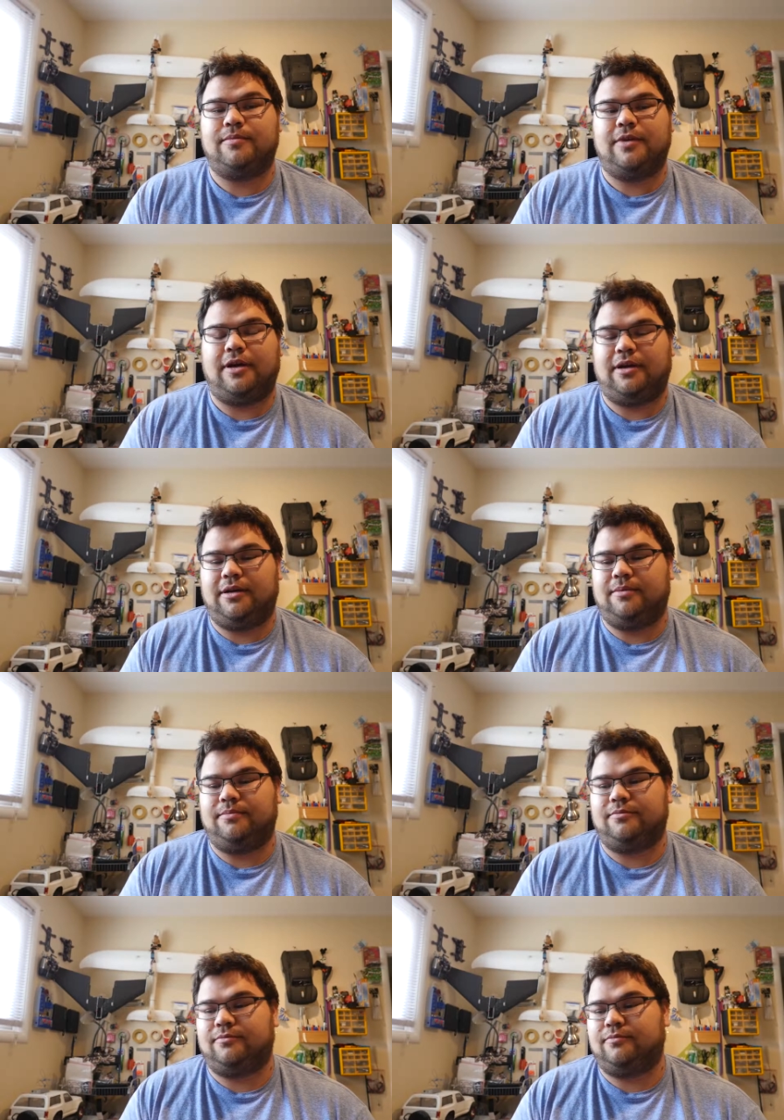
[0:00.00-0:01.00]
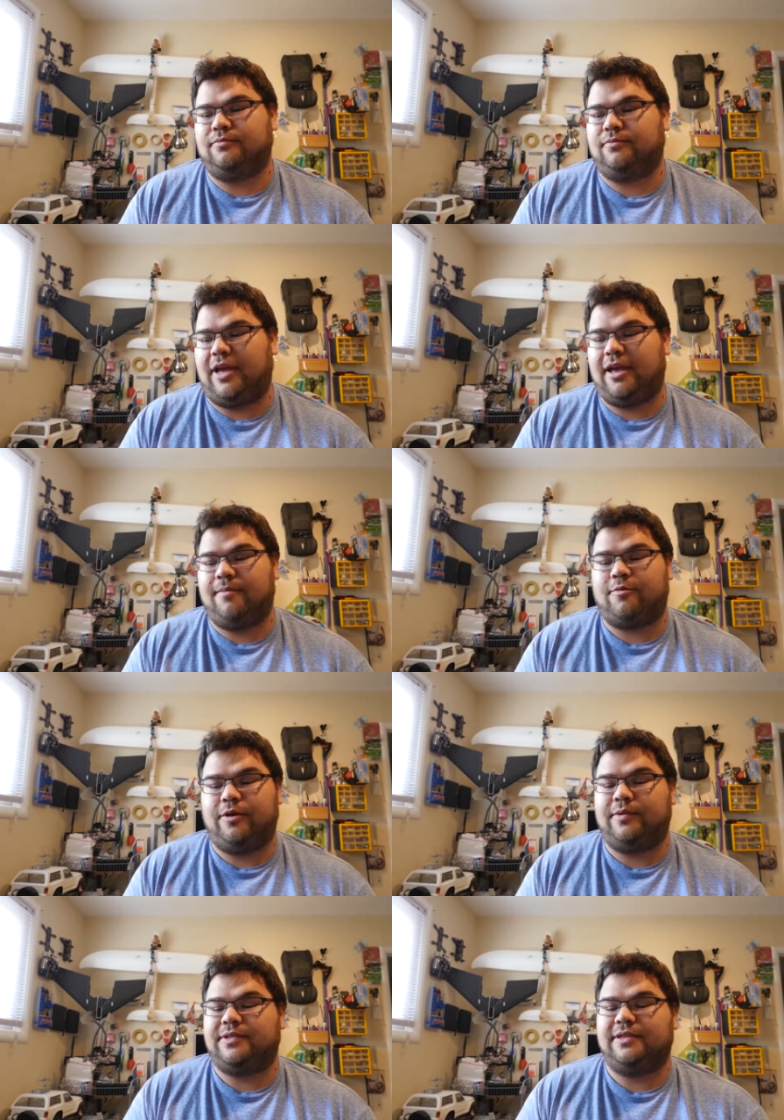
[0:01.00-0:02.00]
um, ham
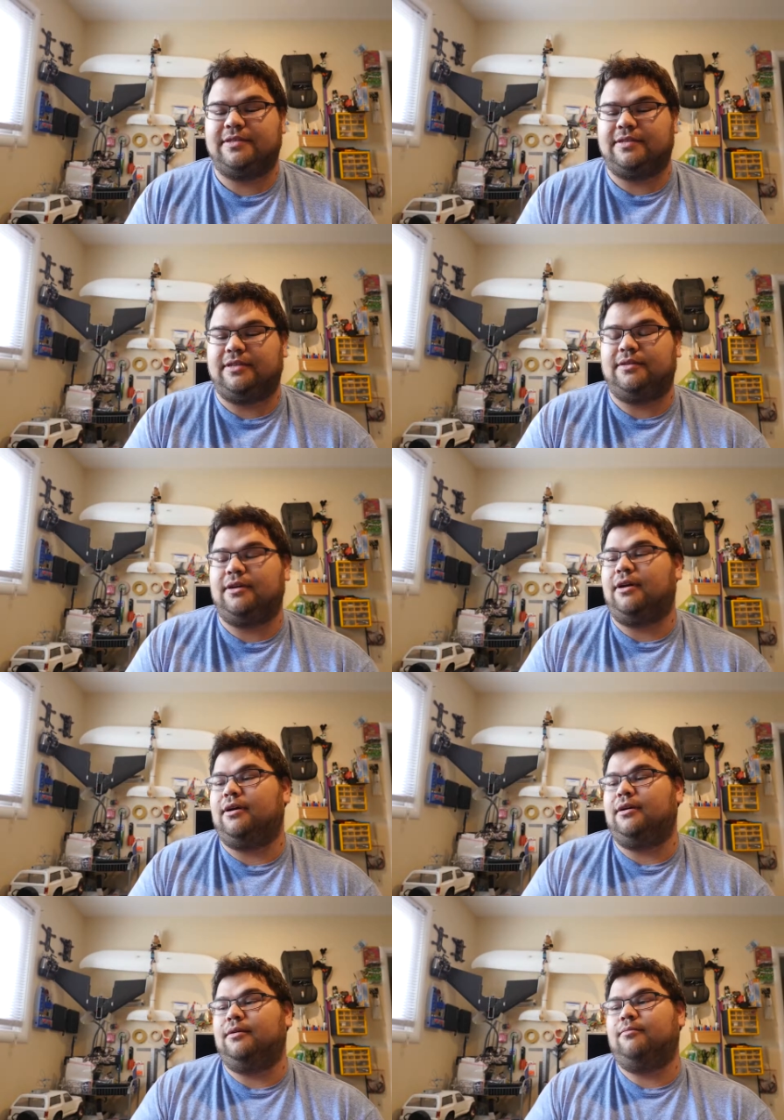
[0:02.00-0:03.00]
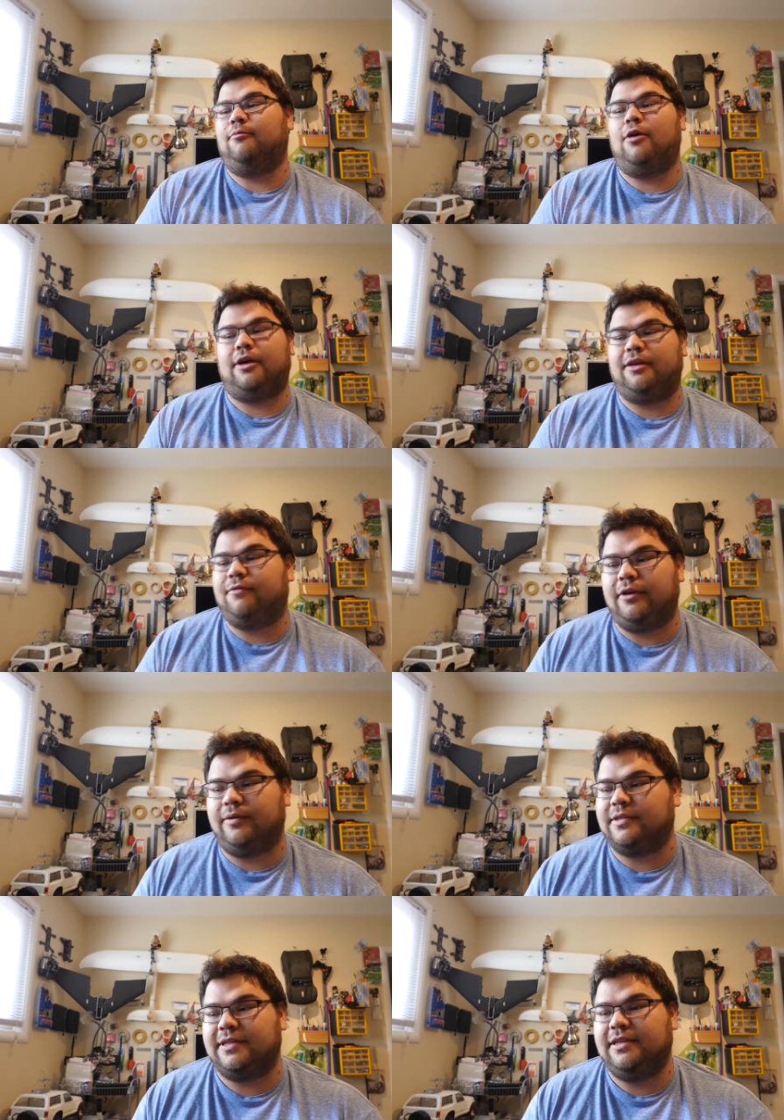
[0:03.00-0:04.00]
frequencies and uh, walkie
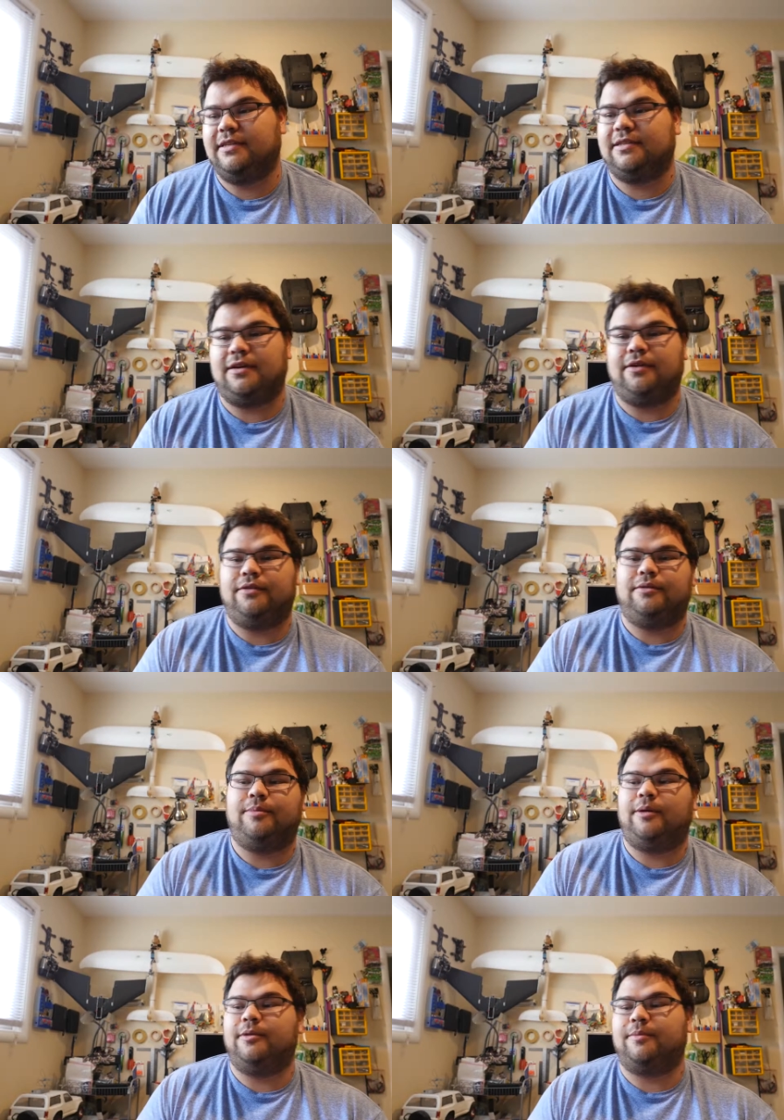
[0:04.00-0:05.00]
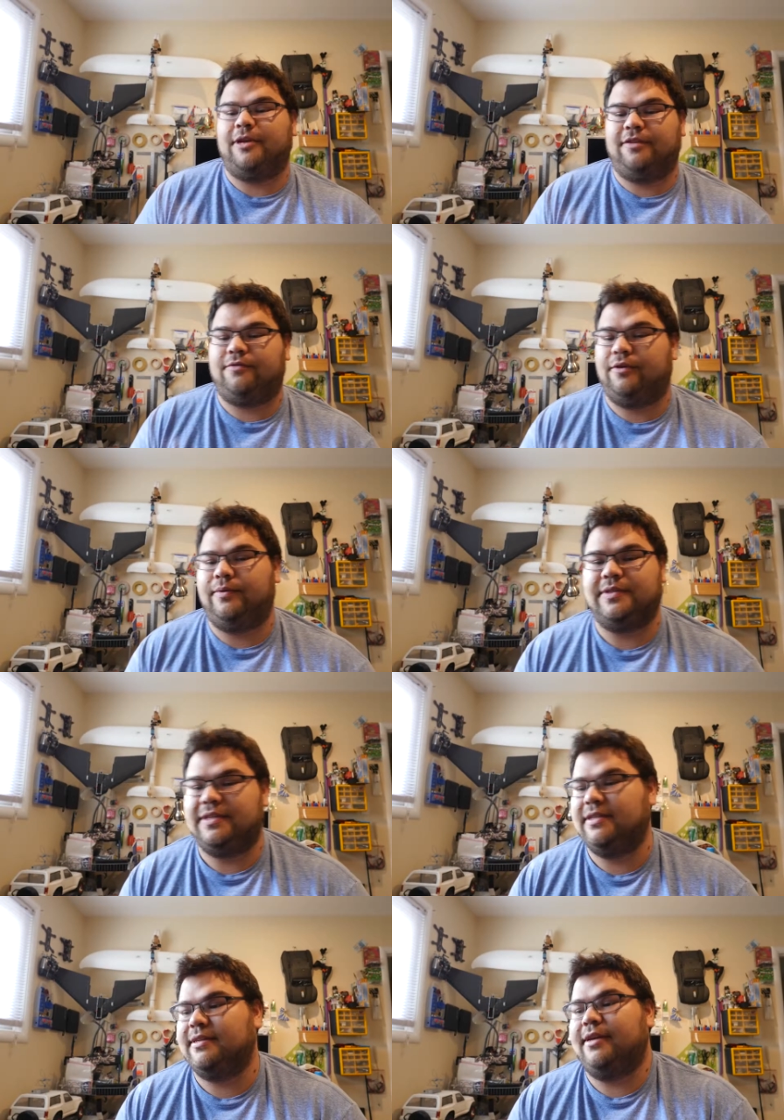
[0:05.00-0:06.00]
frequencies, other public band
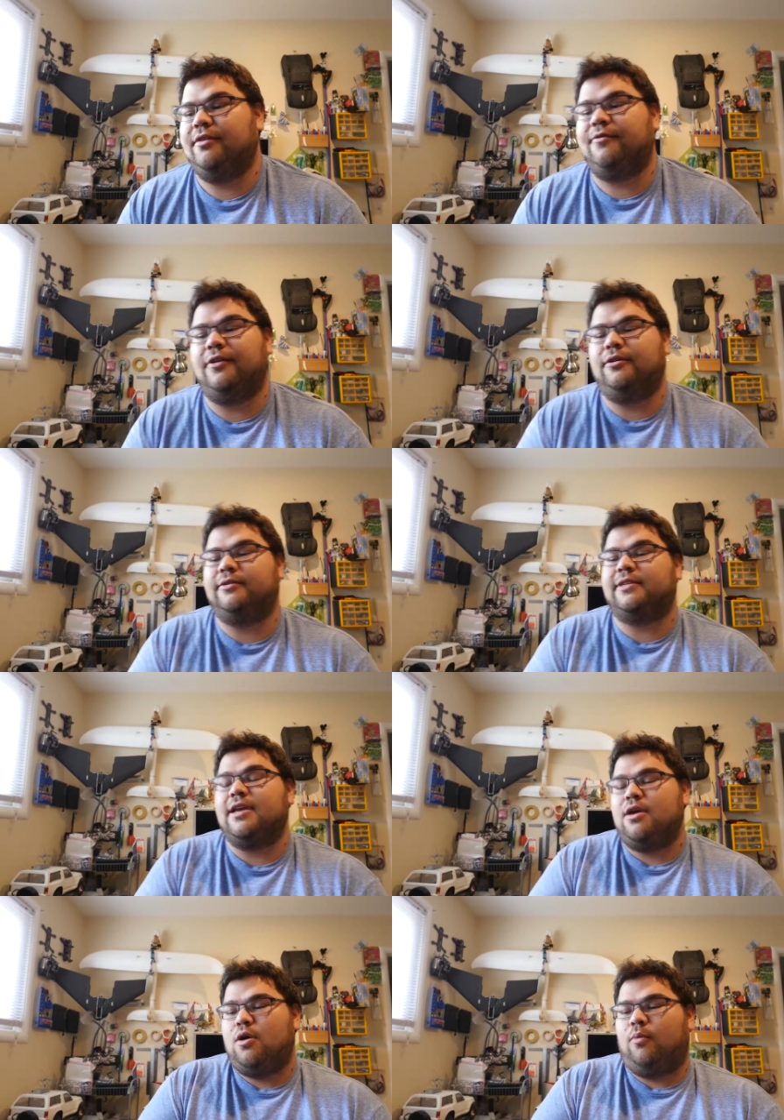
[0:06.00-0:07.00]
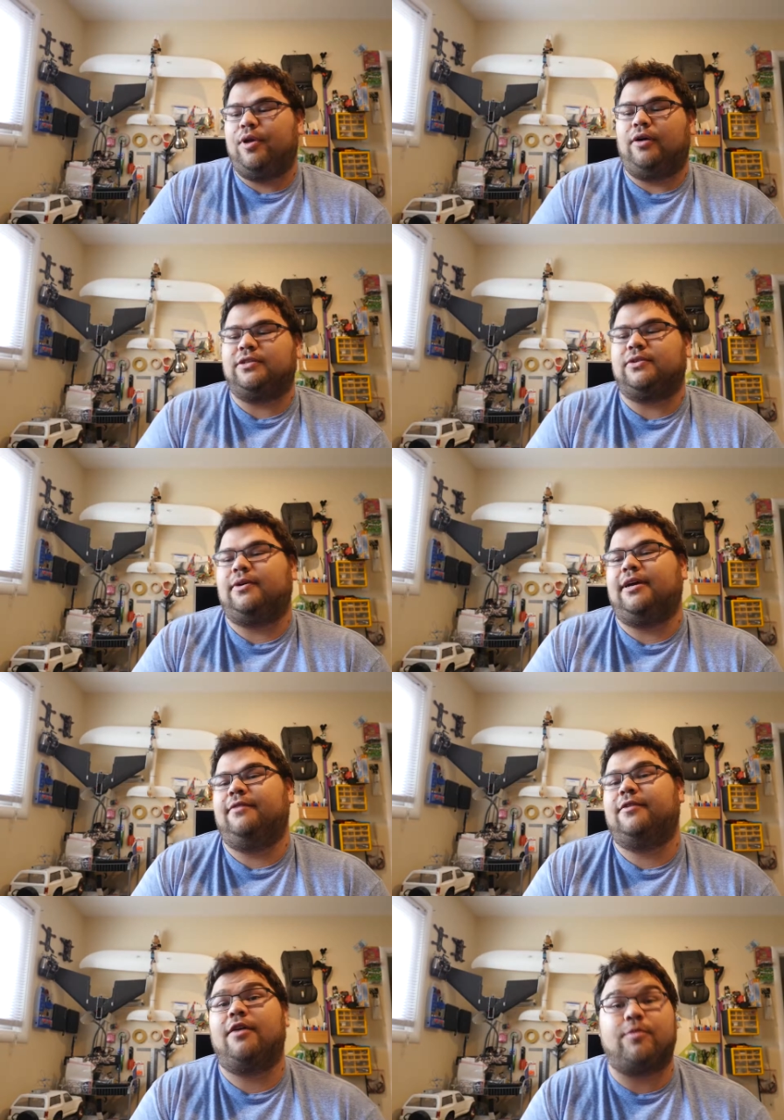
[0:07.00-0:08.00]
frequencies like your phones, we also
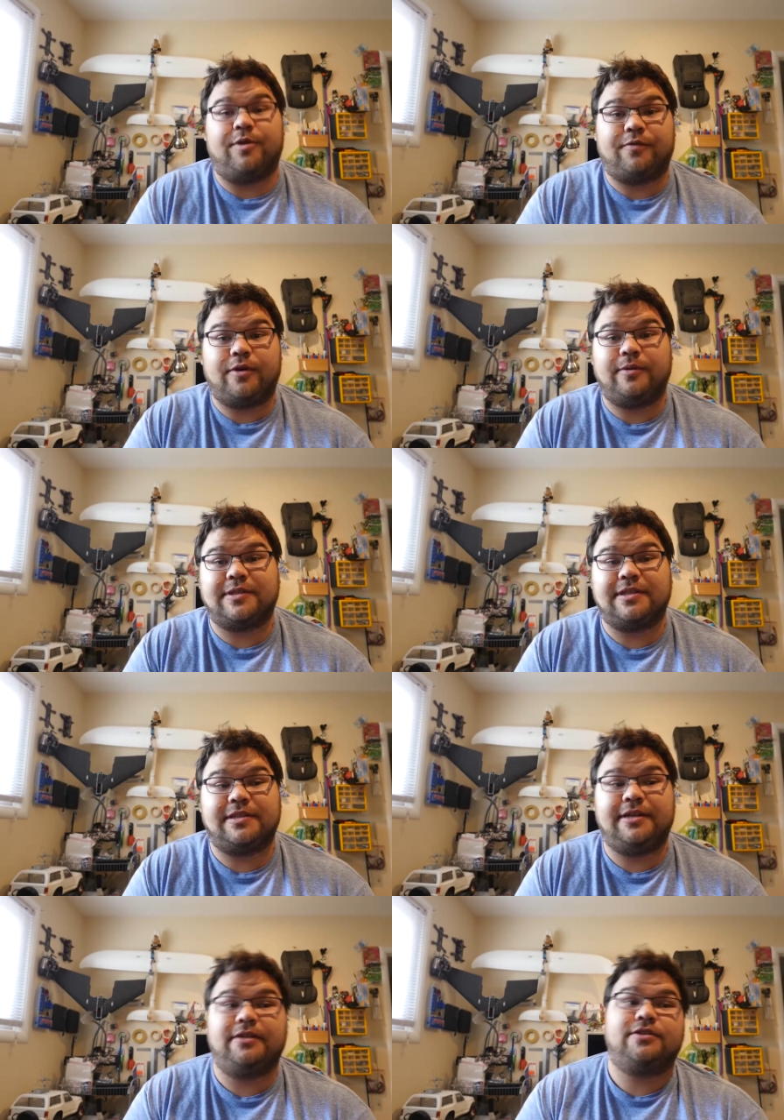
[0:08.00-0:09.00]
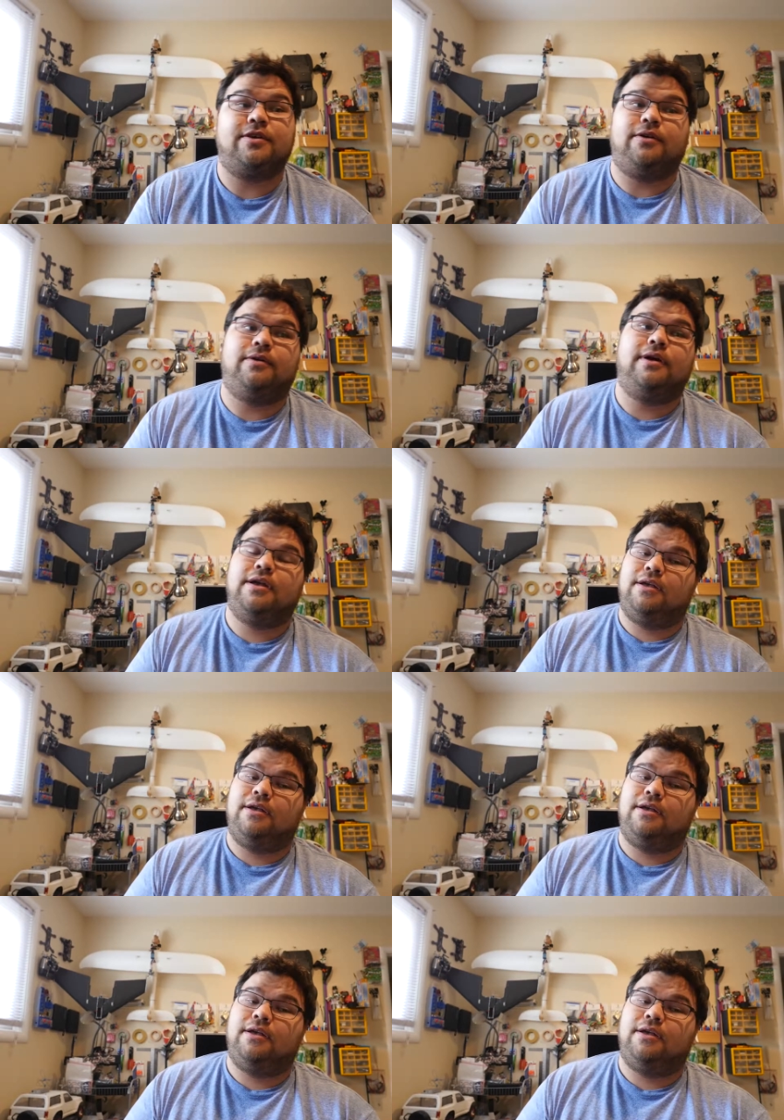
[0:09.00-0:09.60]
have government frequencies here. So